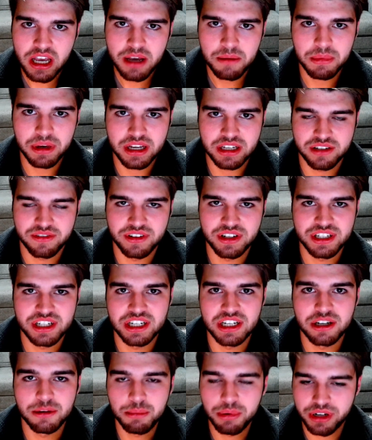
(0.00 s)
because if
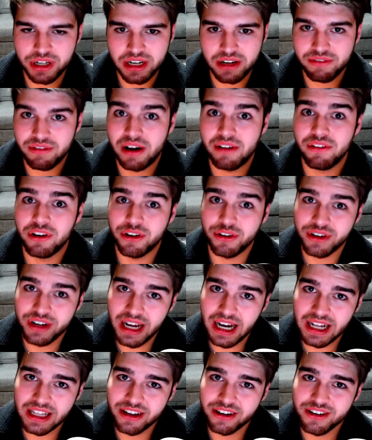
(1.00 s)
Nintendo put it at
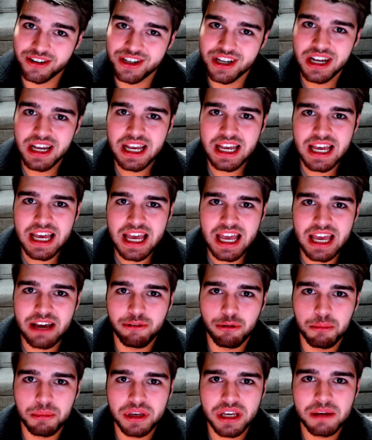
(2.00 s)
$500, it
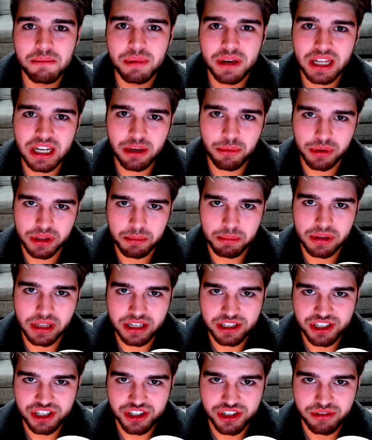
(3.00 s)
would be competing with the
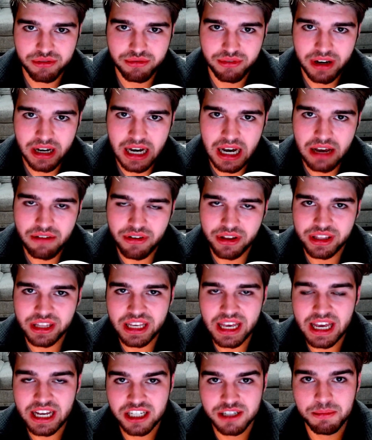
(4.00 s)
PlayStation 5 and the
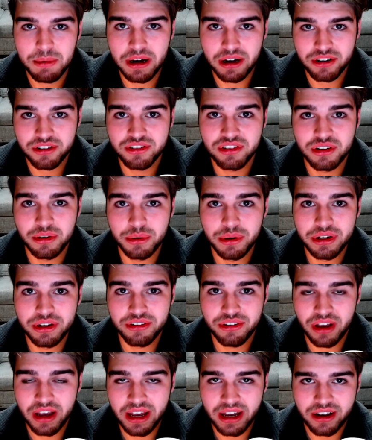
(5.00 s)
Xbox Series
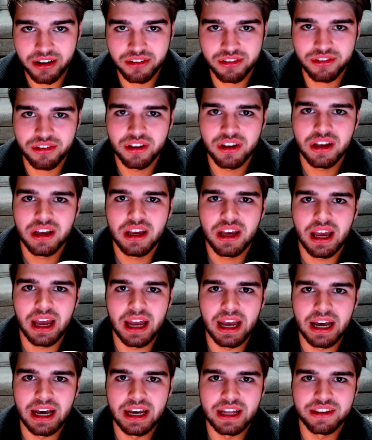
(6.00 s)
X,
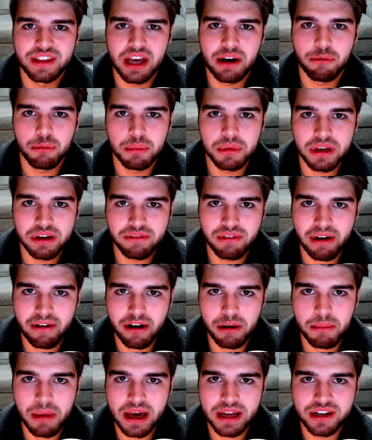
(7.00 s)
and that would be a very
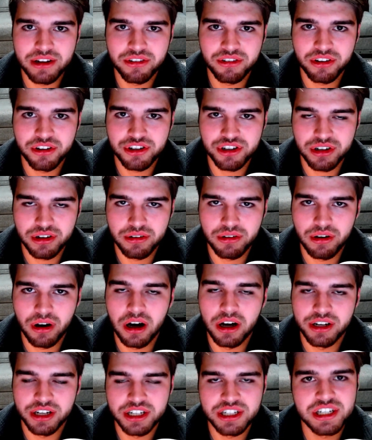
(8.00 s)
bad decision
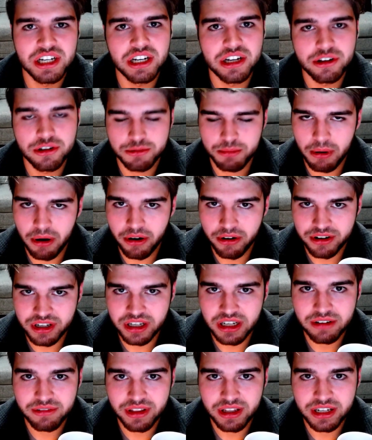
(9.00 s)
on Nintendo's part
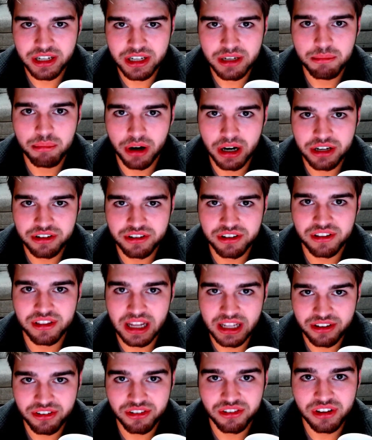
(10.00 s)
if they did price it
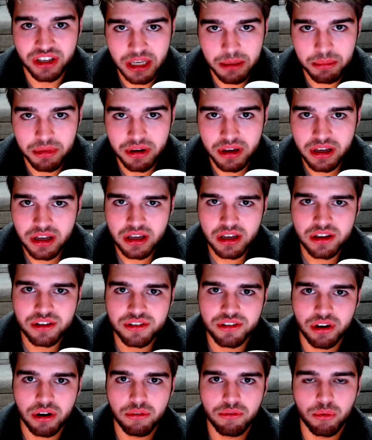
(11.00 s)
that steep.
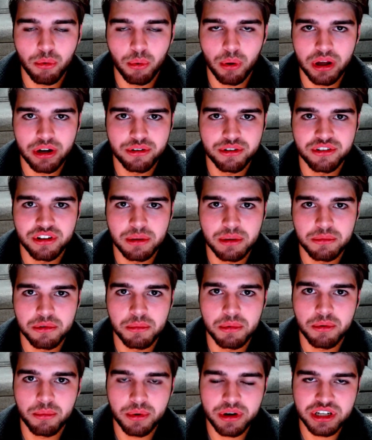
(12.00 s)
So $400 seems a
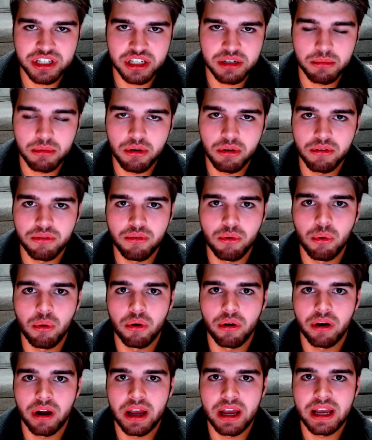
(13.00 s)
bit reasonable
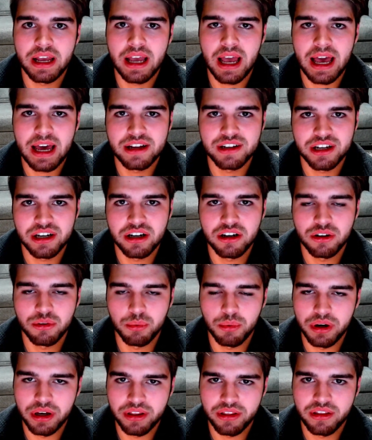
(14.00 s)
for a handheld
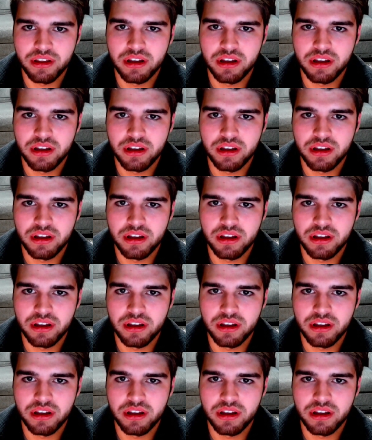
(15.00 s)
with